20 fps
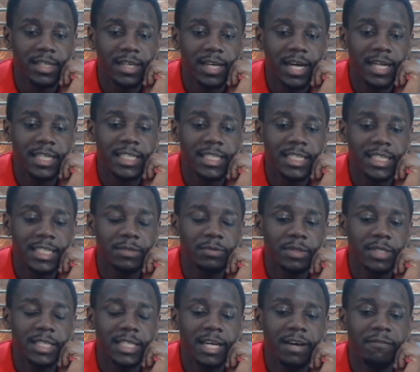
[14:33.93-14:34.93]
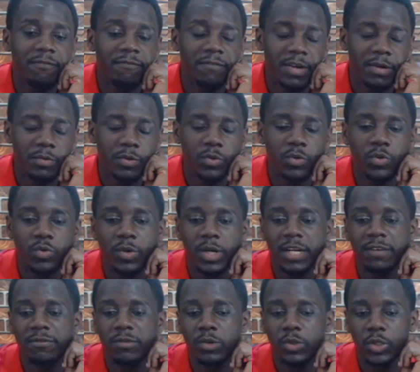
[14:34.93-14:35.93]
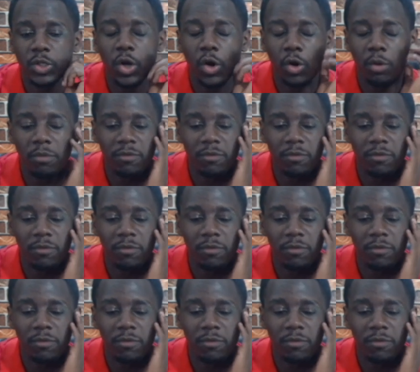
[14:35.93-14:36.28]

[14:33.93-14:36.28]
and he did really a very good, wonderful job